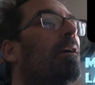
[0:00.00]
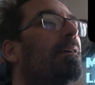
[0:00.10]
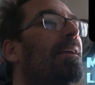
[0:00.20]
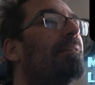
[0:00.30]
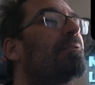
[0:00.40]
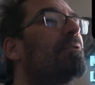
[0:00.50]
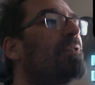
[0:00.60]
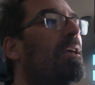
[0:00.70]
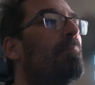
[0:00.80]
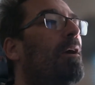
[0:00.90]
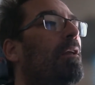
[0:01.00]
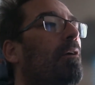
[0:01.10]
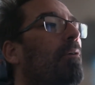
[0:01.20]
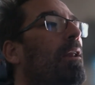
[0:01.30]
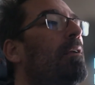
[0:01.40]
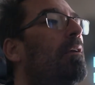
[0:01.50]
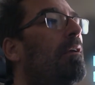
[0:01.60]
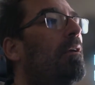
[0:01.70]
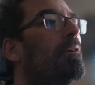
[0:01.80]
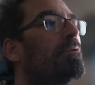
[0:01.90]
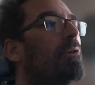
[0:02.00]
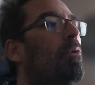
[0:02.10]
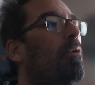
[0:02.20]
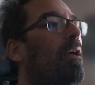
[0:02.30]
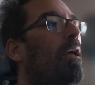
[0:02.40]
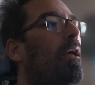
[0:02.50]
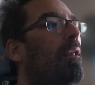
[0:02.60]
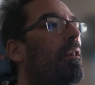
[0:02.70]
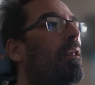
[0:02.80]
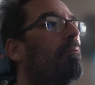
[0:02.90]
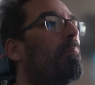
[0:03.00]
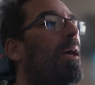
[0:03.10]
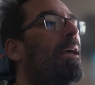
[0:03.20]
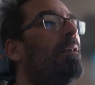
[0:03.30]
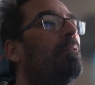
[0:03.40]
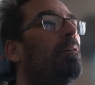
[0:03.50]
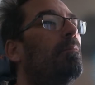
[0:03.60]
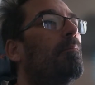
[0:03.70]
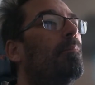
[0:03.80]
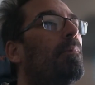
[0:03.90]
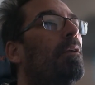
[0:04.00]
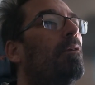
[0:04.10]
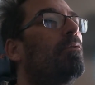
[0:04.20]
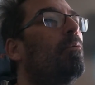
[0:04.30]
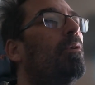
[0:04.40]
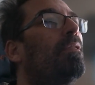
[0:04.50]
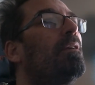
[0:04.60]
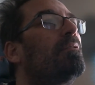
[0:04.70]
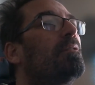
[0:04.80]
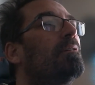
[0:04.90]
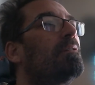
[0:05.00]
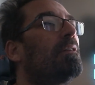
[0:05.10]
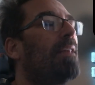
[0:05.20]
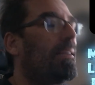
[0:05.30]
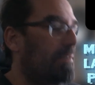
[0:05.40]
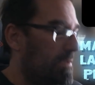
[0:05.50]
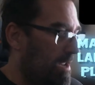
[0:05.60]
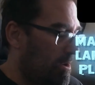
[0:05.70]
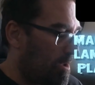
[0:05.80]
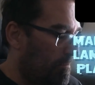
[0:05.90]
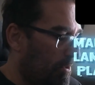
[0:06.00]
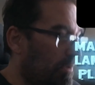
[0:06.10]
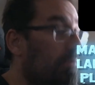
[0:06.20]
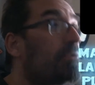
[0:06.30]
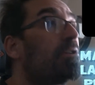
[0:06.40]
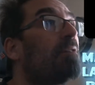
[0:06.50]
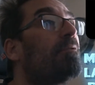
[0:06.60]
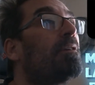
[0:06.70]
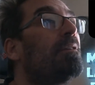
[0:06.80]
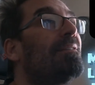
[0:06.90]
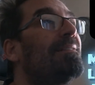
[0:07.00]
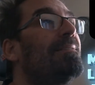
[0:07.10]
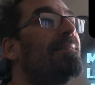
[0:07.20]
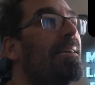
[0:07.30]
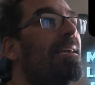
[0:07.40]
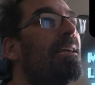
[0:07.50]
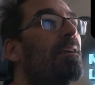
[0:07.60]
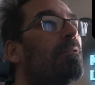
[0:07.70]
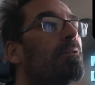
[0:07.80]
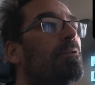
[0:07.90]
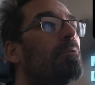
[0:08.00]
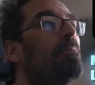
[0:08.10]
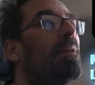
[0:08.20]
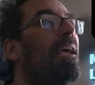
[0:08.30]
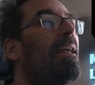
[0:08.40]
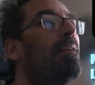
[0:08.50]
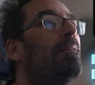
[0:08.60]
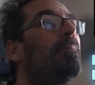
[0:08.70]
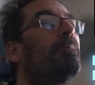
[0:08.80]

It's the same body already, so never mind. So with this selected now, I'm going to Shift D to duplicate it.